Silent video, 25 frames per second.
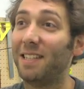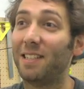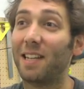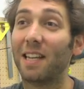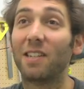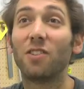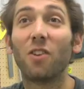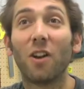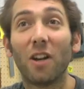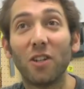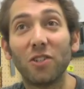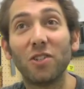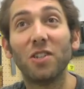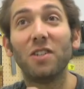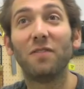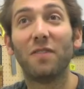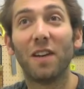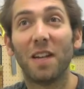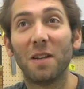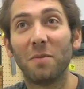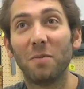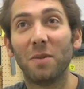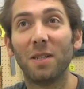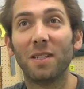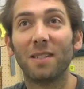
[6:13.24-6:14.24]
technology
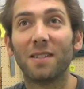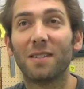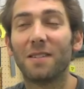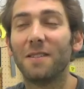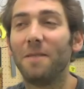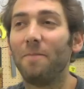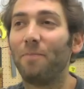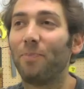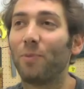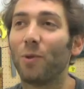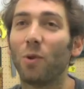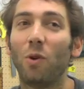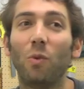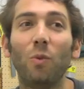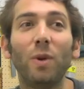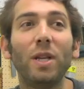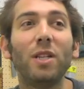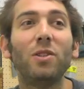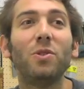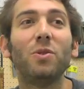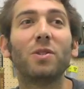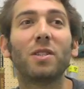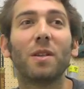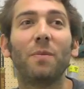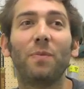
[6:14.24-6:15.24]
developments. Well,
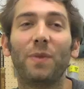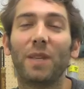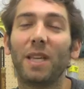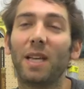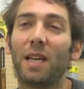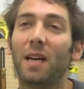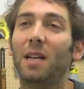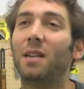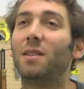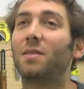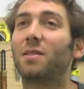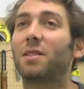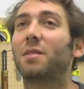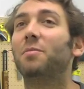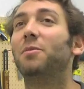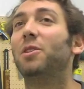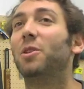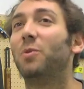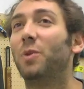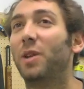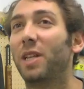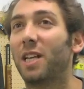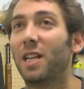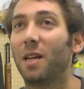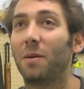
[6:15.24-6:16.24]
we do something kind of
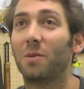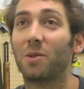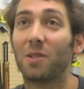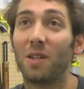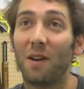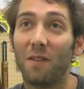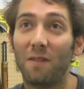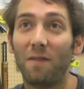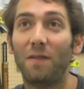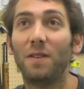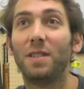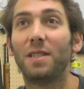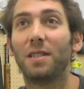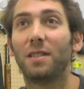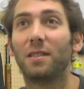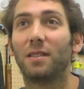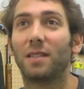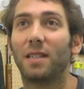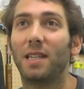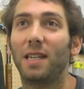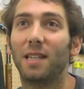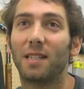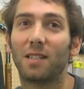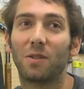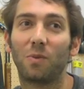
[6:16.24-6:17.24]
similar when it comes to our
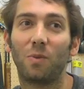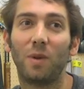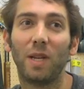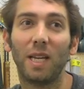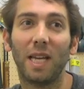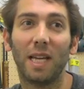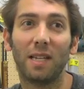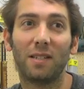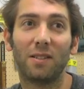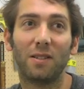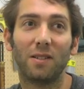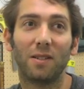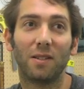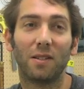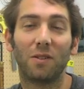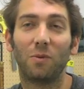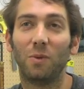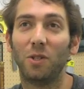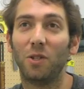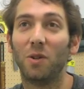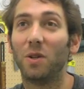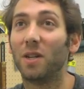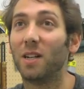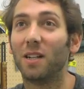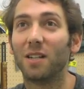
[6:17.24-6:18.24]
physical kits. We
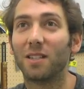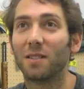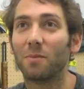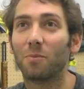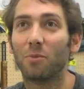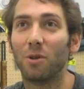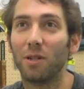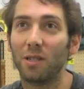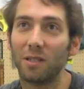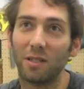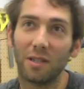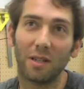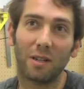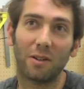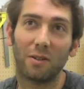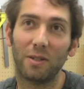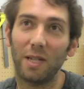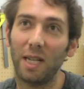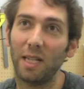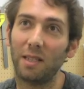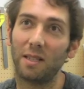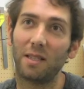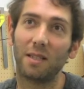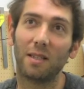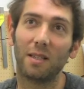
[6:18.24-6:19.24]
do a little sprint to
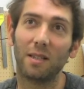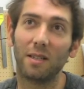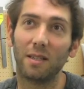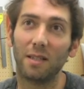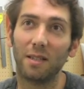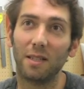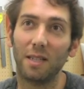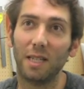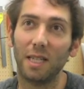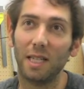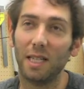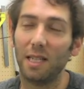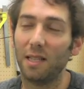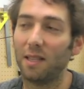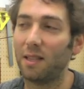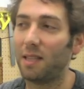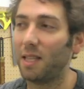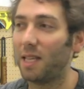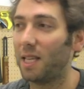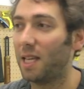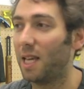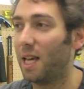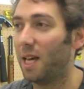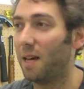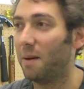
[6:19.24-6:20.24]
create
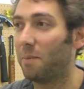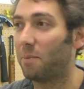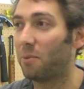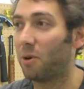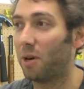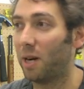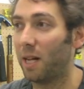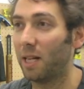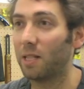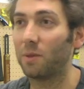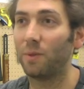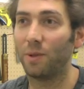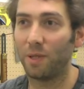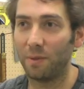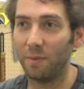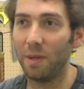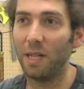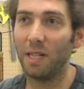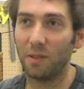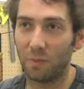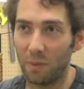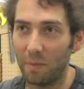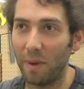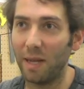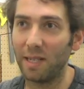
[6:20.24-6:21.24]
the product, which
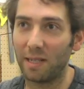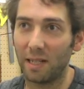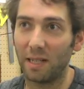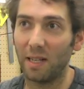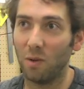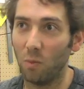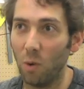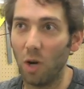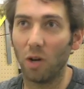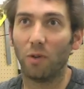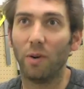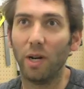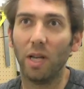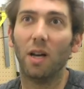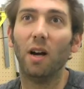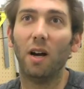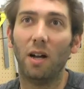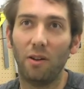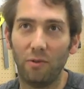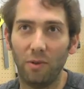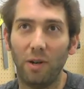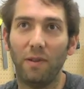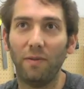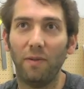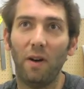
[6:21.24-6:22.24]
means we basically work really
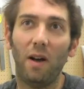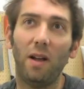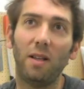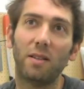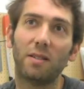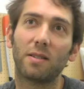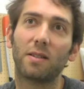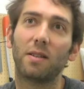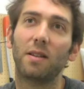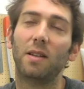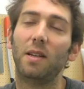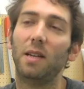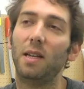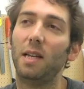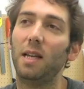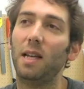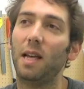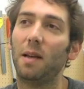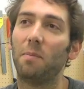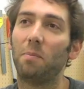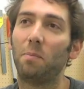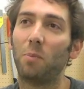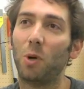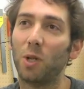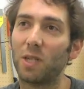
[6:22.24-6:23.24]
hard, really fast,
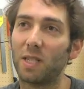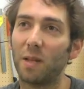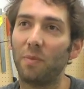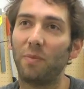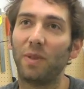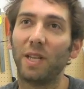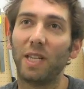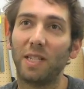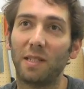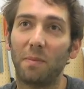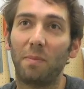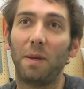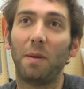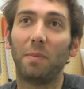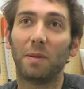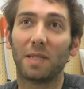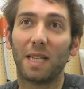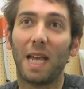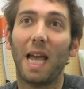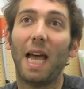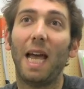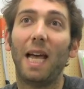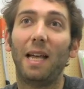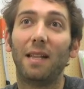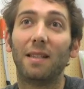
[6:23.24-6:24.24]
put something into
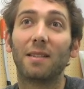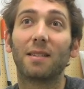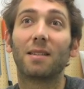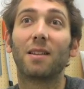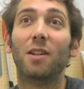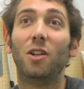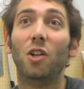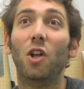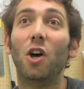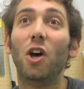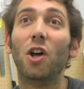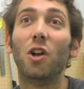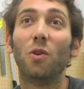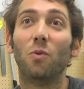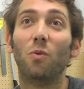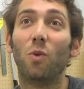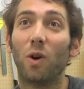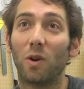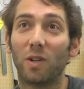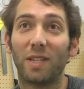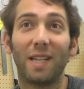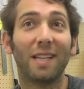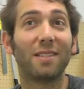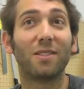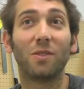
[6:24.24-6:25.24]
people's hands, learn
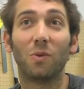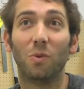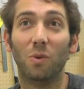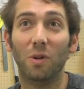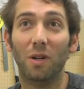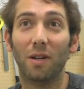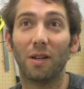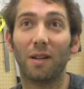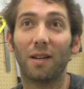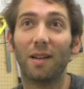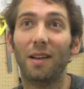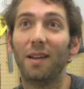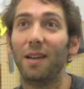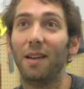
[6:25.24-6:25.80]
what doesn't work.